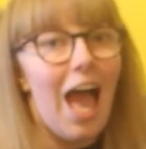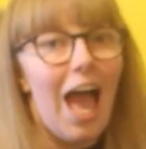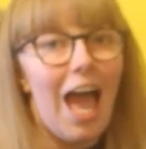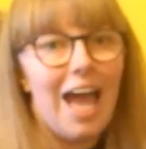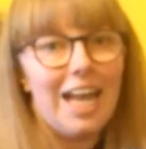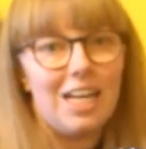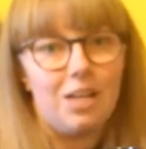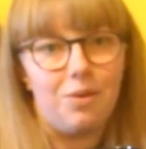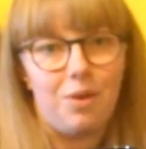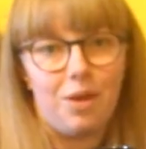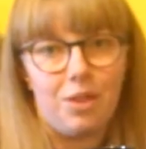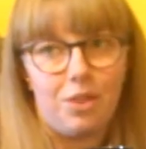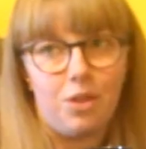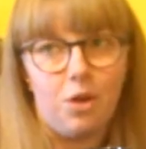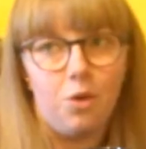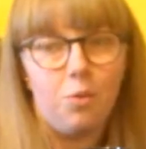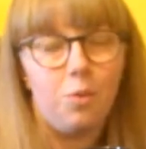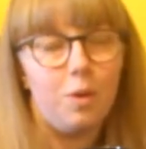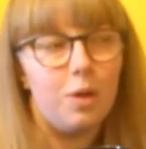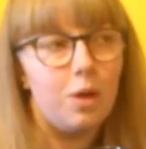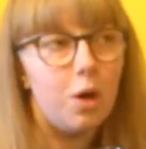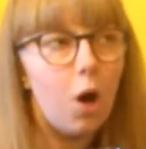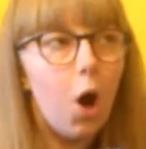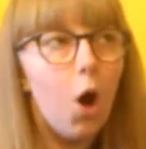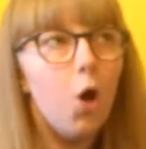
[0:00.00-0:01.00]
Anyway though,
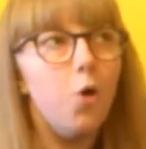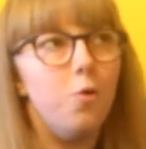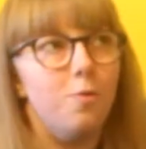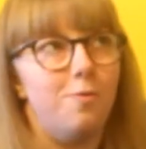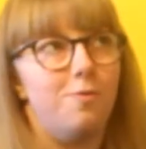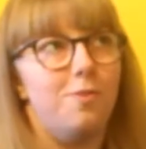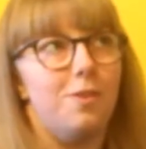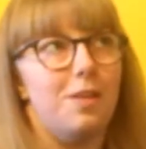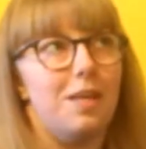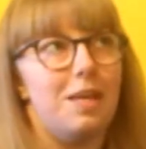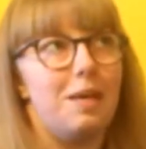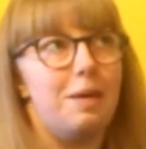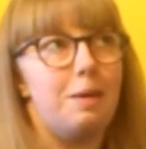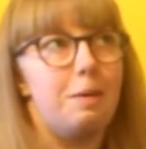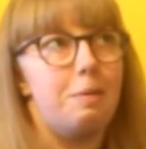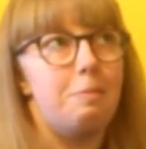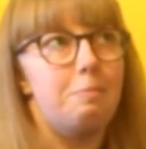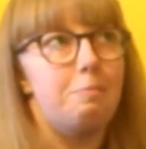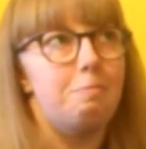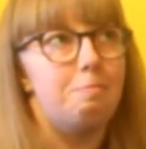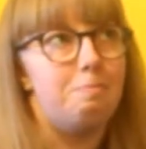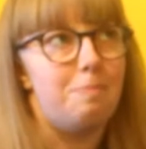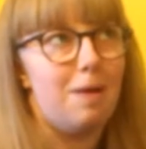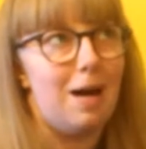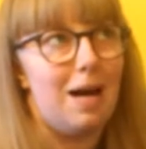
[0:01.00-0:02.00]
we are hopefully
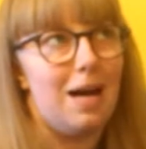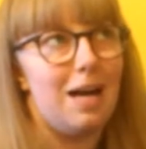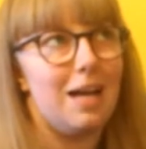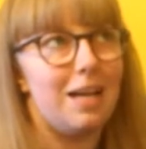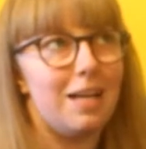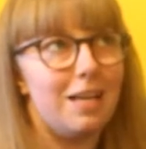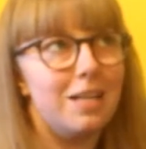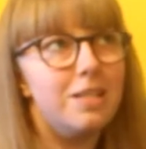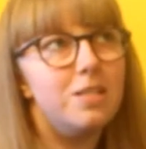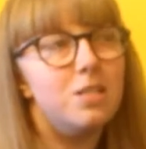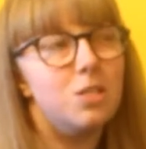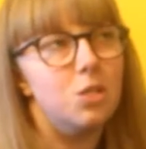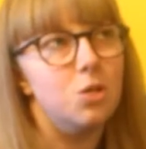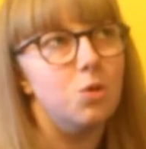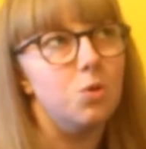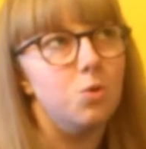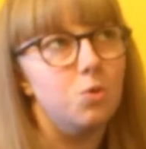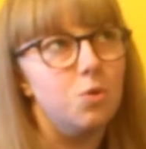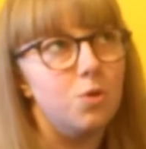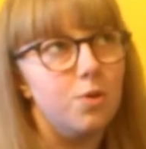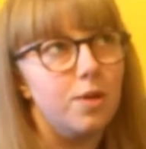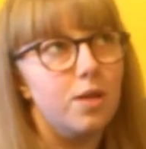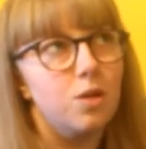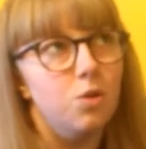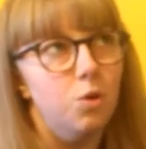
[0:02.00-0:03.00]
back to
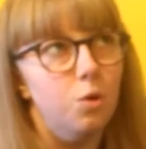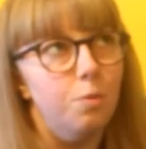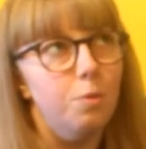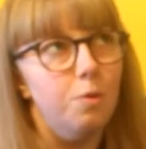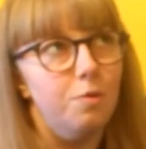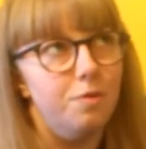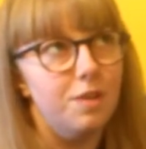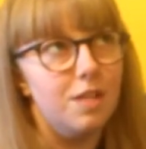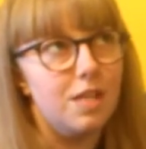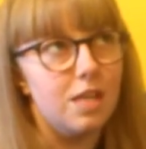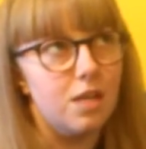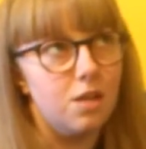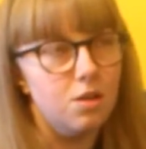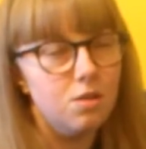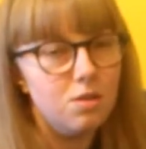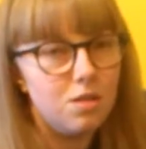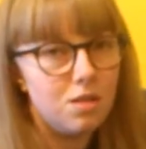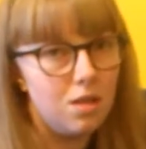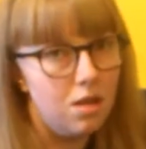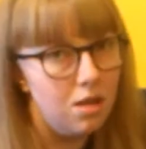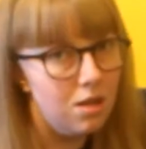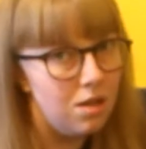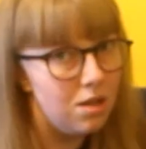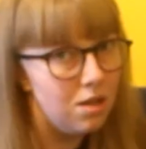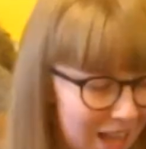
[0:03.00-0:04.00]
doing normal
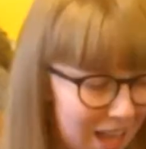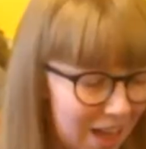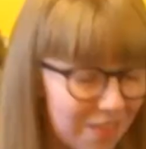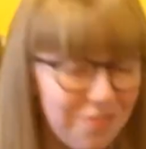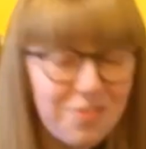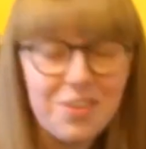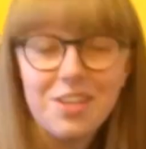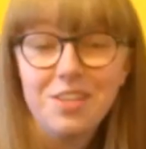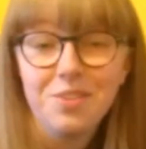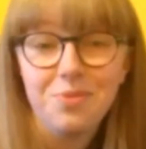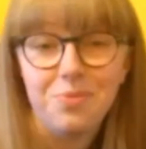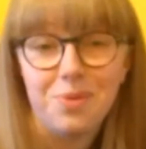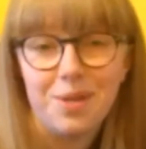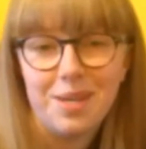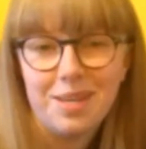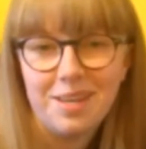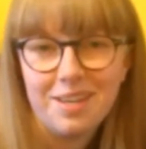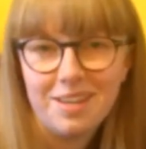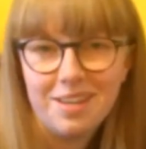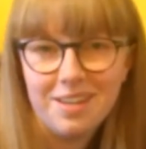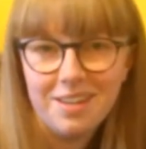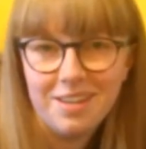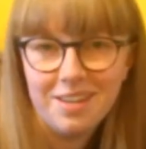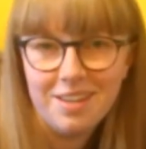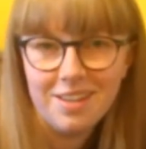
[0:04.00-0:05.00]
videos, and this
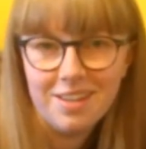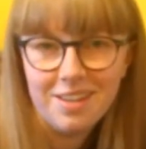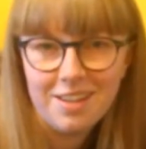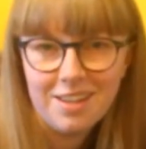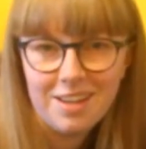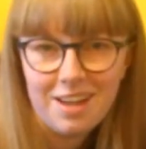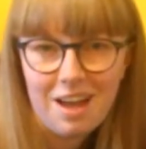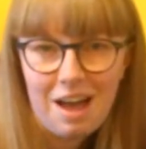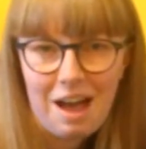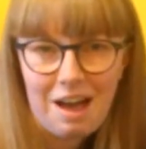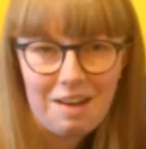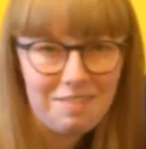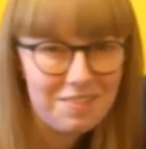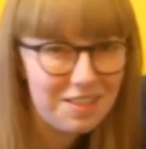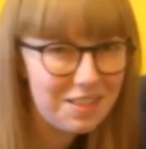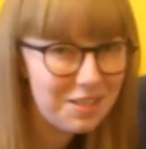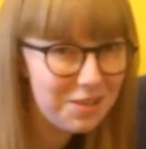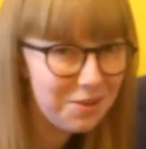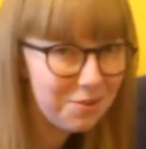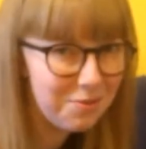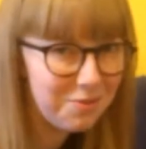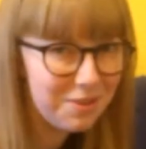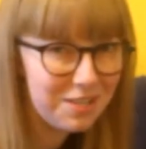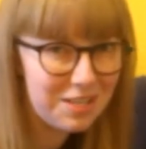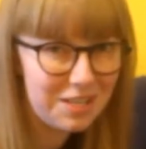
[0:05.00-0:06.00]
week I have a
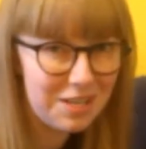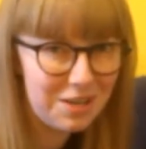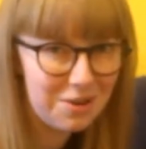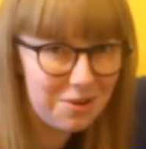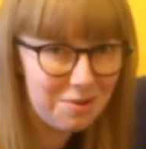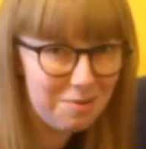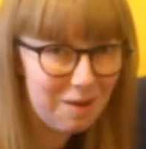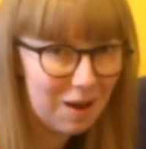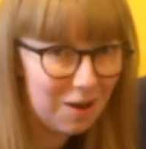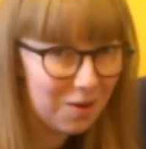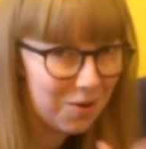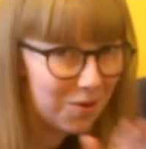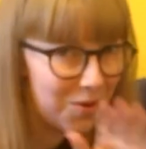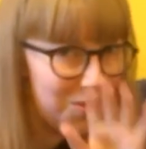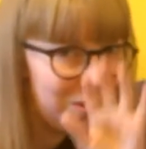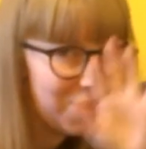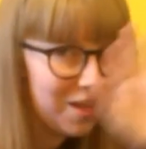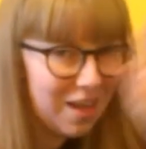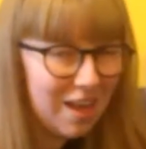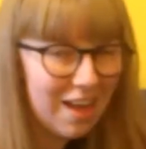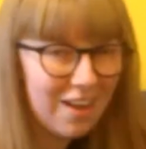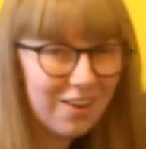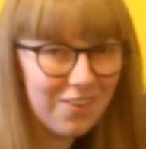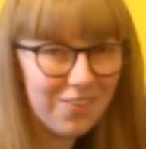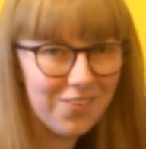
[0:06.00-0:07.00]
little video about
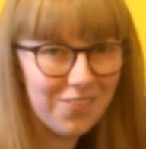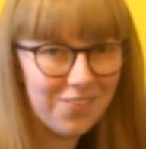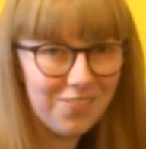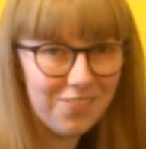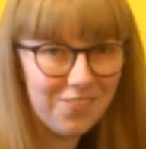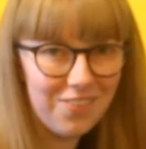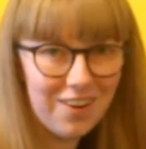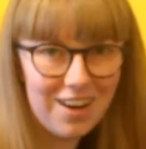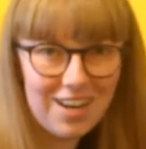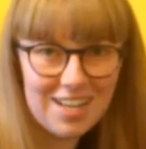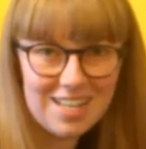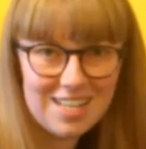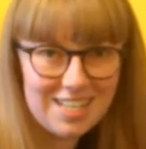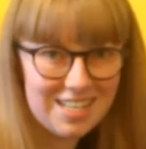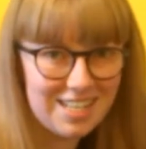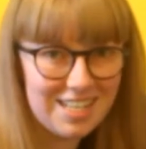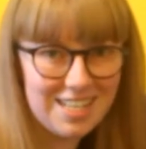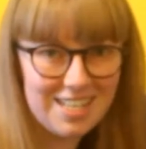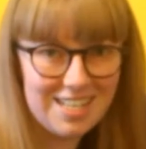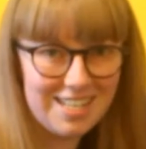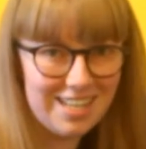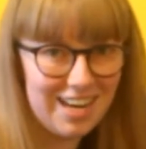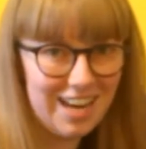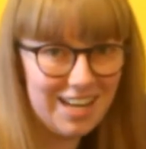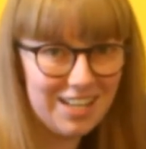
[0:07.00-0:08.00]
what I did
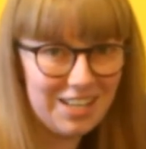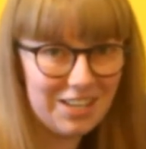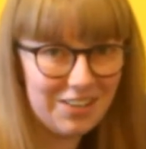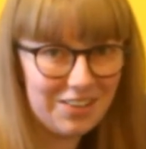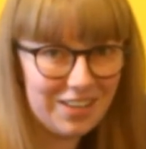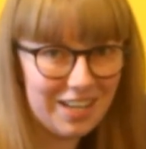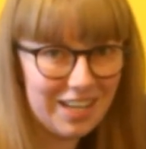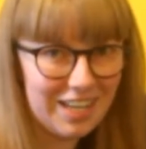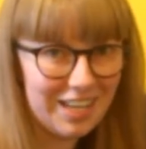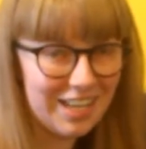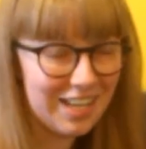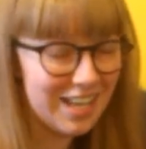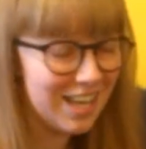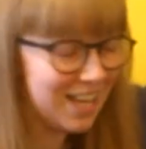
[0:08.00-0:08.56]
in January,